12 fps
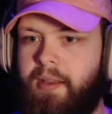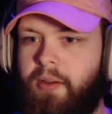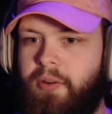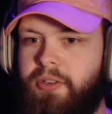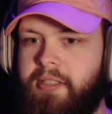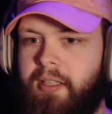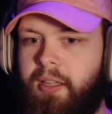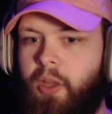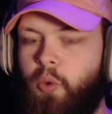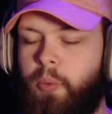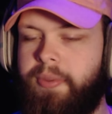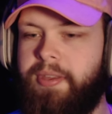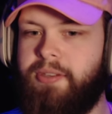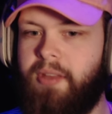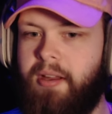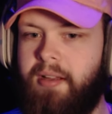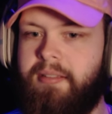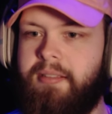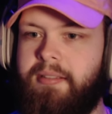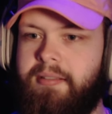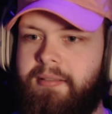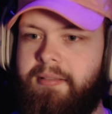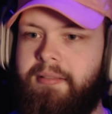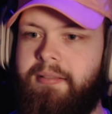Now he's just alone with his thoughts
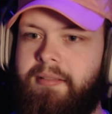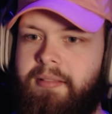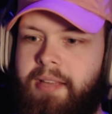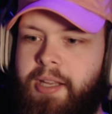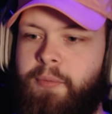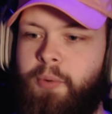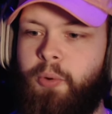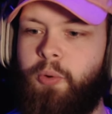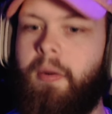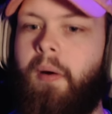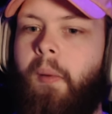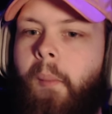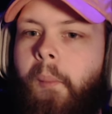in a room.